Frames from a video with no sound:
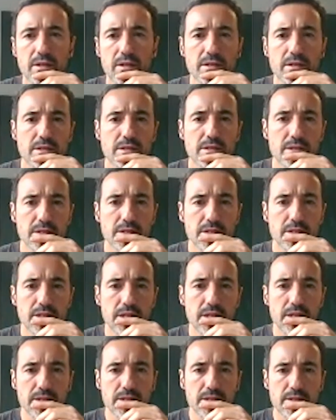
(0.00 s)
such
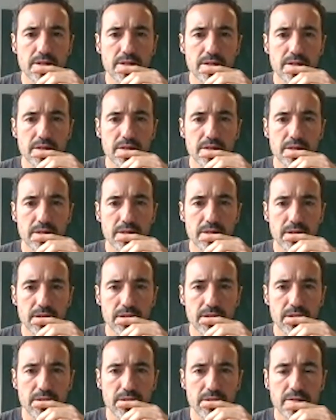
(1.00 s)
that
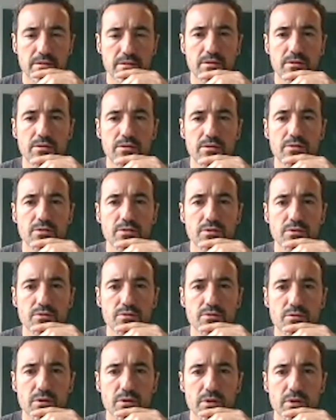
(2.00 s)

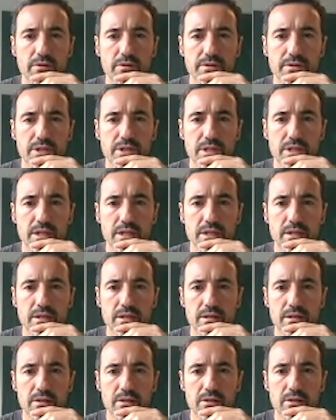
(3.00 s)
U of
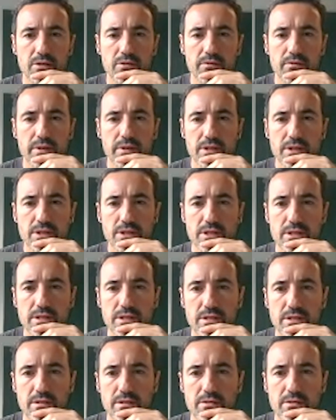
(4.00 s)
Gn converges
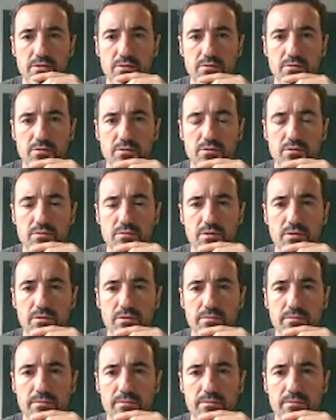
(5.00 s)
to rho.